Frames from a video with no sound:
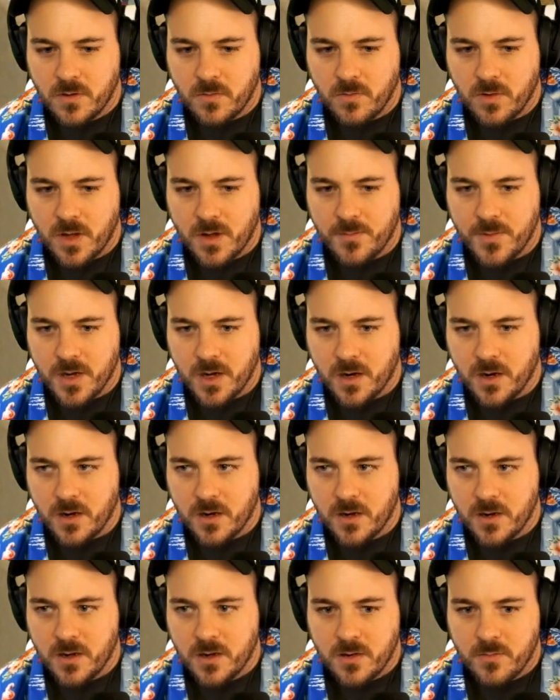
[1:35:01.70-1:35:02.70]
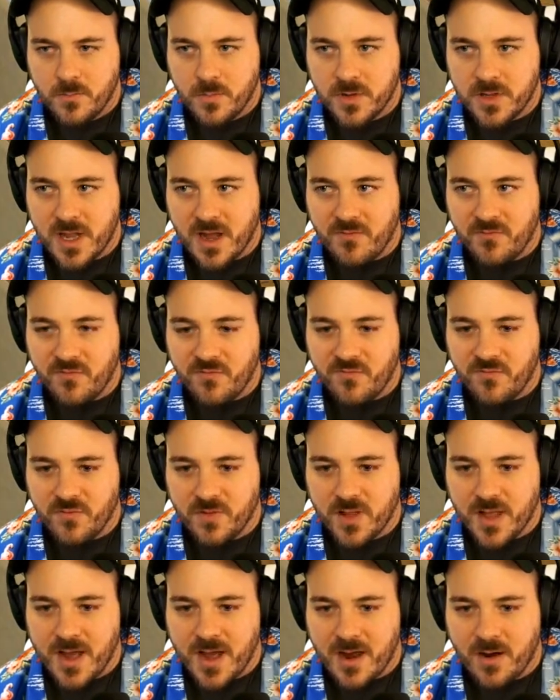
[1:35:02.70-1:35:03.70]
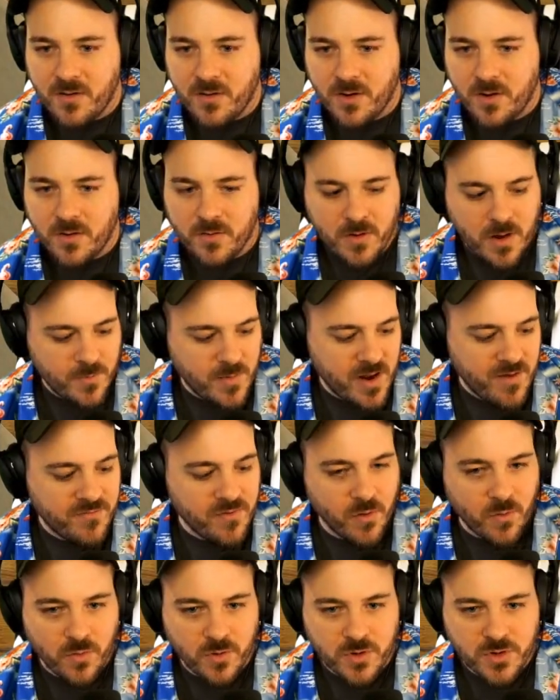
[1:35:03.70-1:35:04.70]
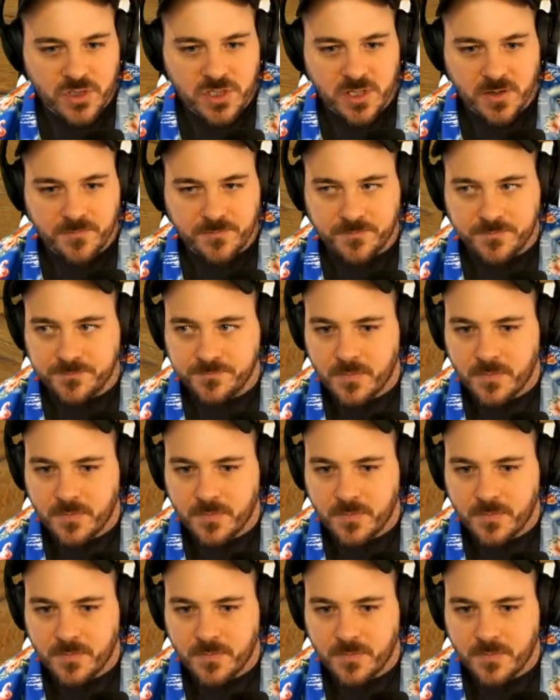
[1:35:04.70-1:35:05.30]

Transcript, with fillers: while I'm here. But that flour, I might have to order some.